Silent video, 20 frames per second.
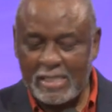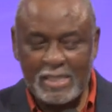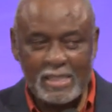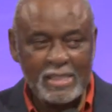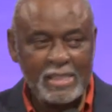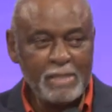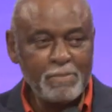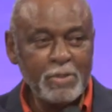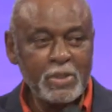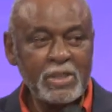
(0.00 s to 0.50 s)

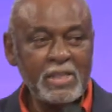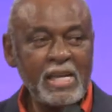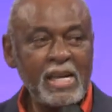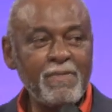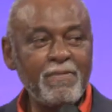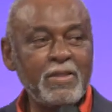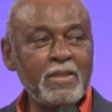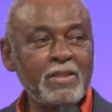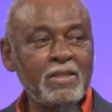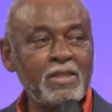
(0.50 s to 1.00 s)
Number
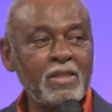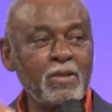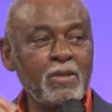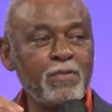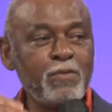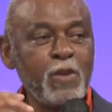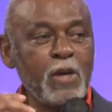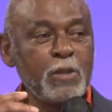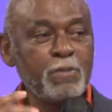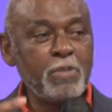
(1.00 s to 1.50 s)
seven. So the
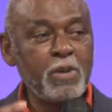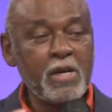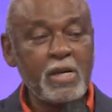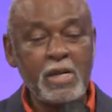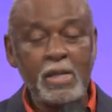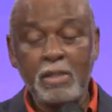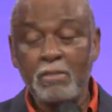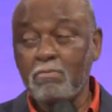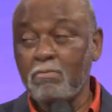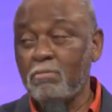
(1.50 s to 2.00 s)
first
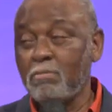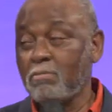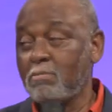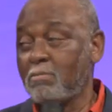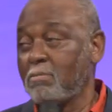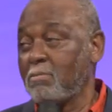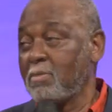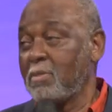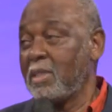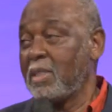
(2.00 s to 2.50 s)
part
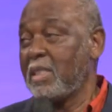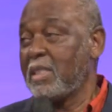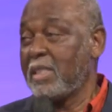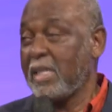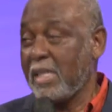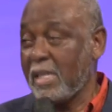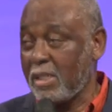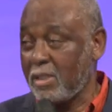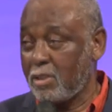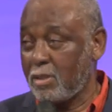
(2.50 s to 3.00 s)
is
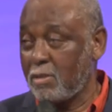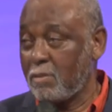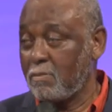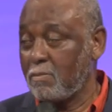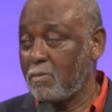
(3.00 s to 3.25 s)
us.